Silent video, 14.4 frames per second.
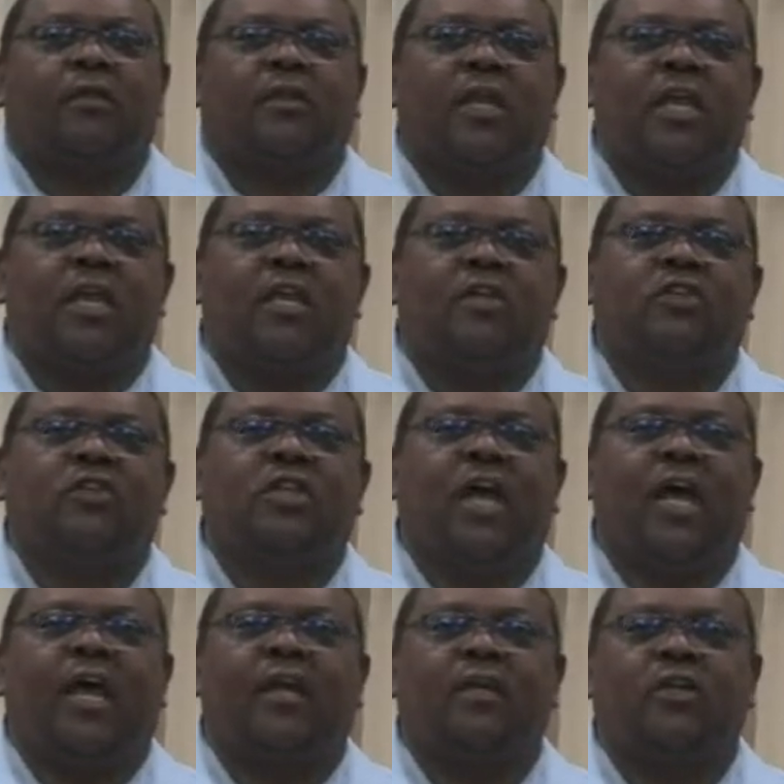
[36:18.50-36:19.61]
things
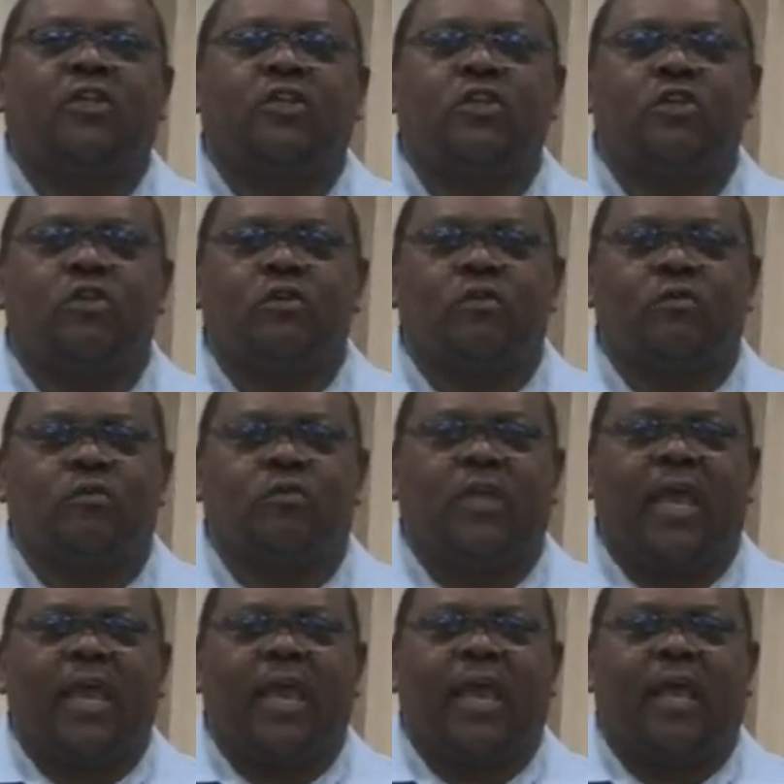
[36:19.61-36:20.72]
done to you
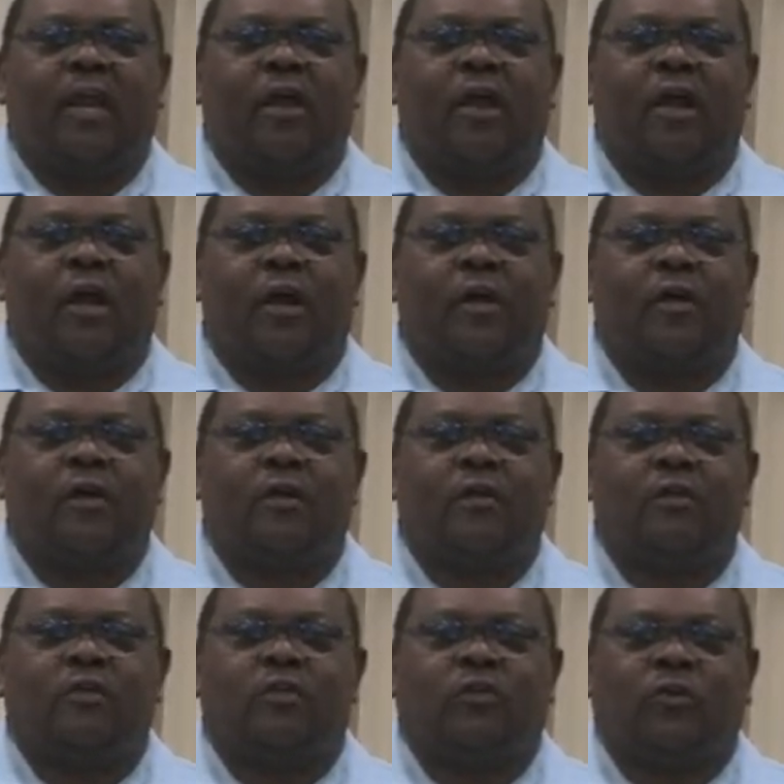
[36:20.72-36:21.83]
that are
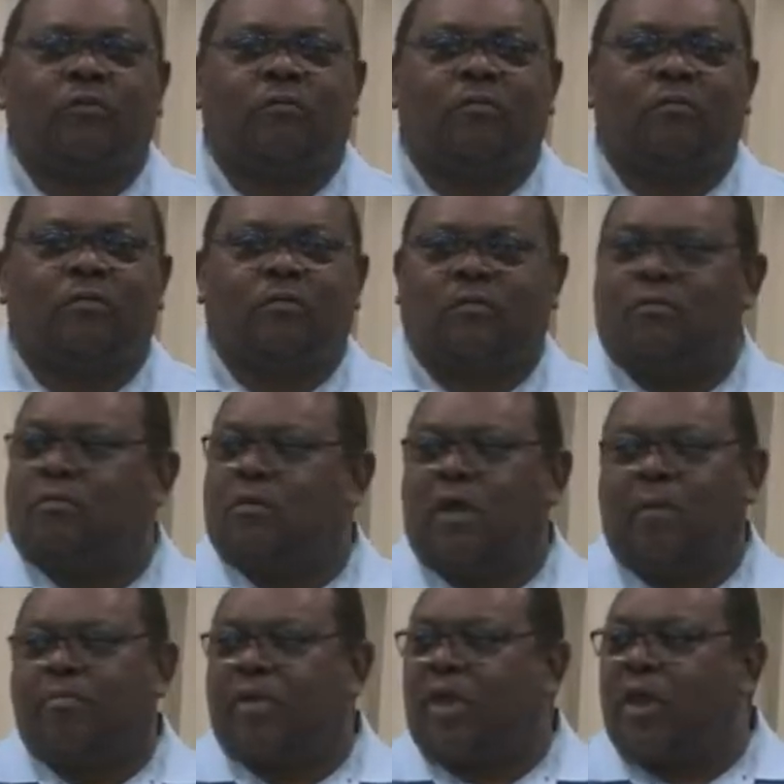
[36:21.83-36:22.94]

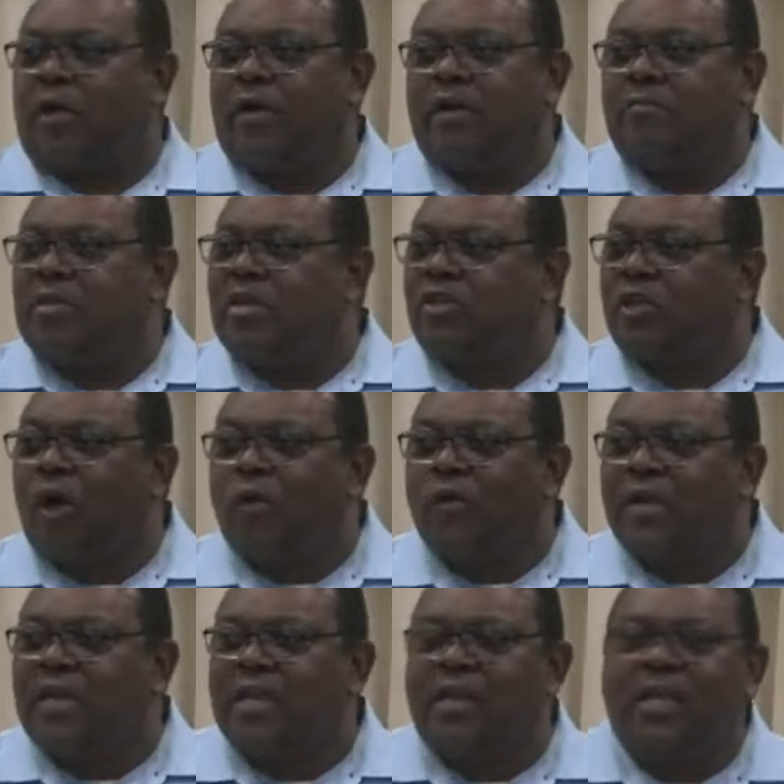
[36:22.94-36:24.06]
appearing to be
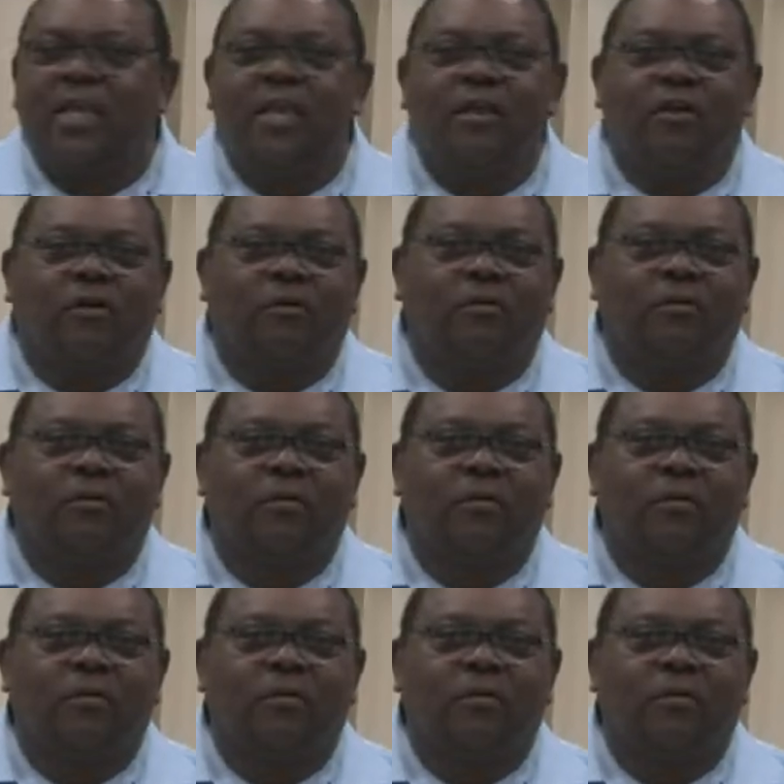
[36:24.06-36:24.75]
totally illegal.